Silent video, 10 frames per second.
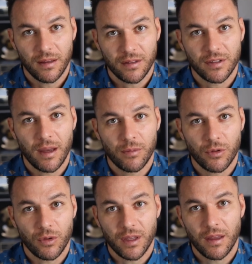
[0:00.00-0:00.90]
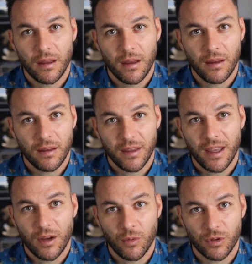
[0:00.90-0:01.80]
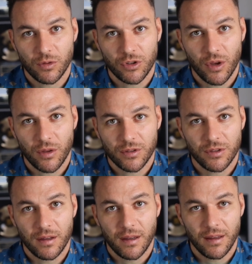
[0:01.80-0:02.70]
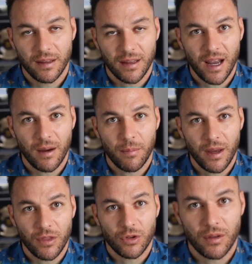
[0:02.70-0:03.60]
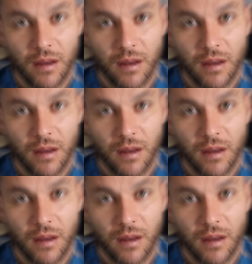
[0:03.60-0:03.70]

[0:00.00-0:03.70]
Step 3, lead with results, not a pitch.